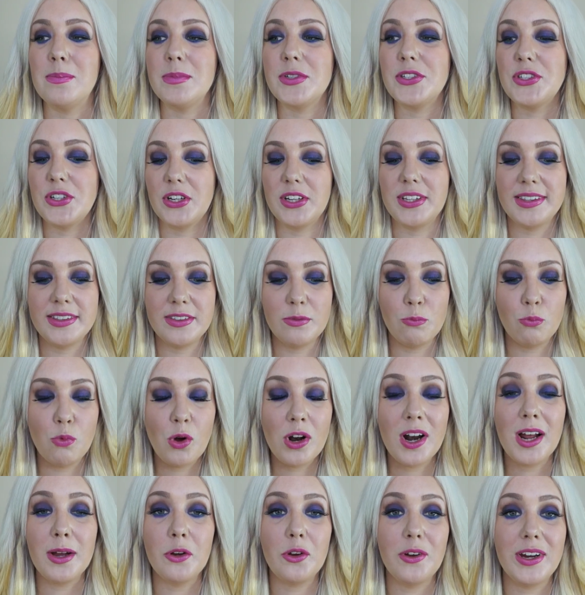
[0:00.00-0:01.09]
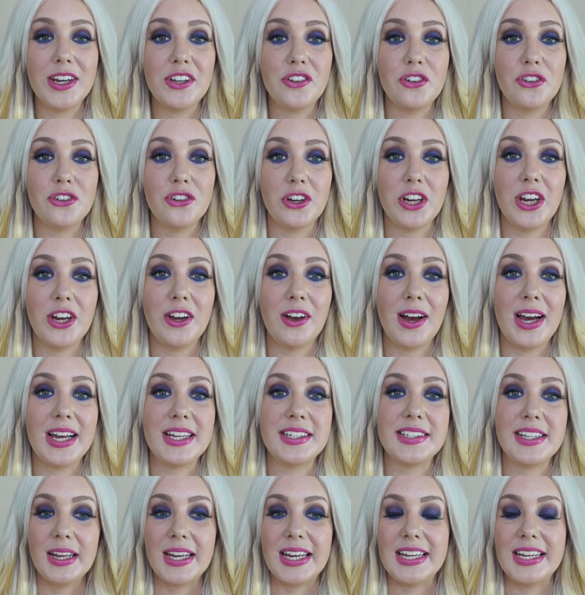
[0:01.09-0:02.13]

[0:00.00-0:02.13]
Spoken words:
So what I'm going to show you guys